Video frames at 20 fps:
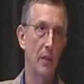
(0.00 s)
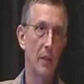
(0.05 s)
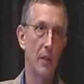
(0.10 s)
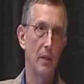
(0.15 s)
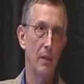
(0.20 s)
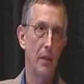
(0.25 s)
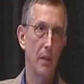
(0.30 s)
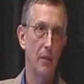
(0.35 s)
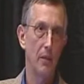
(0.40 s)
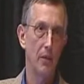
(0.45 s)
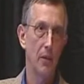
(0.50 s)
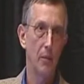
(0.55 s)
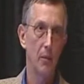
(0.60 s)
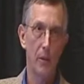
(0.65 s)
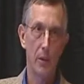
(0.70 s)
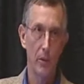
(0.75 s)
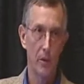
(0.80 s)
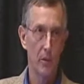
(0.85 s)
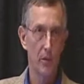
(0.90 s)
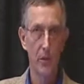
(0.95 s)
And I don't think
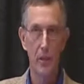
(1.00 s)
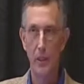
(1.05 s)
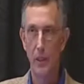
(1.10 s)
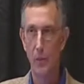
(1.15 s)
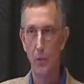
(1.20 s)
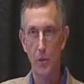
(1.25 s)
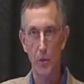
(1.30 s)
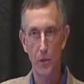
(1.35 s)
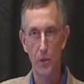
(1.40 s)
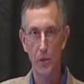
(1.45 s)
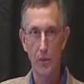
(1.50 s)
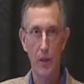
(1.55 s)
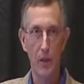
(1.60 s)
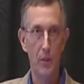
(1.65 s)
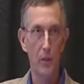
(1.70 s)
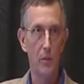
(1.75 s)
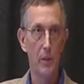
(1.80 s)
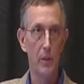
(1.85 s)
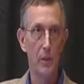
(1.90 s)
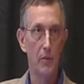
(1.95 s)
we're going to see any more
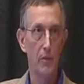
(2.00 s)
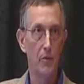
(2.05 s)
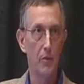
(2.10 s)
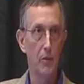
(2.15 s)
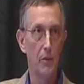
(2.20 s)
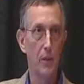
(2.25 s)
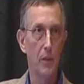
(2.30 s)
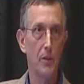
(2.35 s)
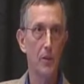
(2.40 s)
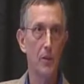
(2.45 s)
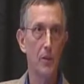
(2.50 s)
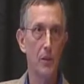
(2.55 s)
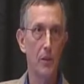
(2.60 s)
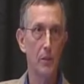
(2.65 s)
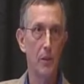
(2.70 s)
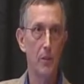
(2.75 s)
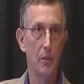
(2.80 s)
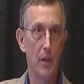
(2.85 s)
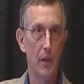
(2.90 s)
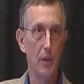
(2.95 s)
development in fluorescent
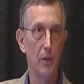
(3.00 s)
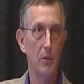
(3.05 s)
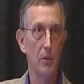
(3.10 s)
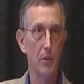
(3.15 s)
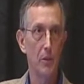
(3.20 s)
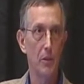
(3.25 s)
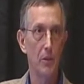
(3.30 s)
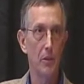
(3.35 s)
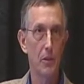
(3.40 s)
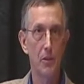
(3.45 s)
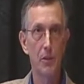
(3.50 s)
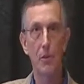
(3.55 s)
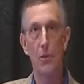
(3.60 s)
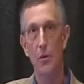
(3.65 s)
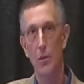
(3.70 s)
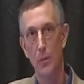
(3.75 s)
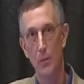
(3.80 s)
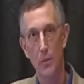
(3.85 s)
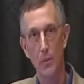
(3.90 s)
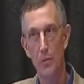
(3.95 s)
dimming ballasts, because it's
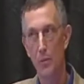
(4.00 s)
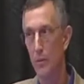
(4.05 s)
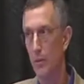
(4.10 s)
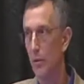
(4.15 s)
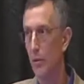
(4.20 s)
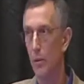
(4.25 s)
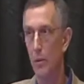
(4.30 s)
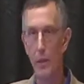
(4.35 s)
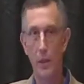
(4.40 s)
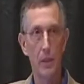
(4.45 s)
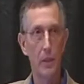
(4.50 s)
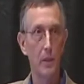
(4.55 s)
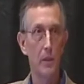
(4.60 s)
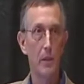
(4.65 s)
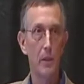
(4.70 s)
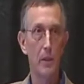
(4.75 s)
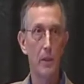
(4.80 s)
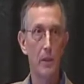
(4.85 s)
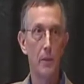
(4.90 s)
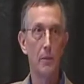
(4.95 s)
all going to be moving toward
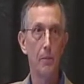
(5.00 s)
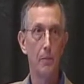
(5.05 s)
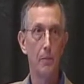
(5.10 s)
LED.